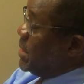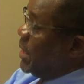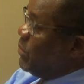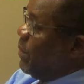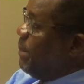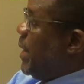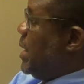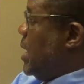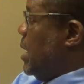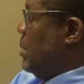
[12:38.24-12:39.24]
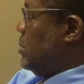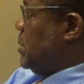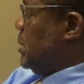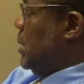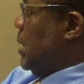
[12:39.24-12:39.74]
that we pay out
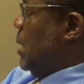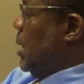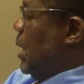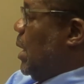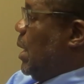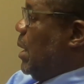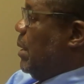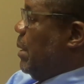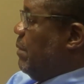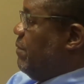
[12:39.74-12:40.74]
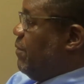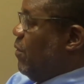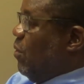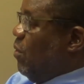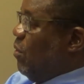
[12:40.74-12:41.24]

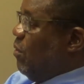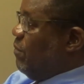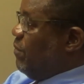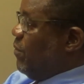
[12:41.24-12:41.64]
for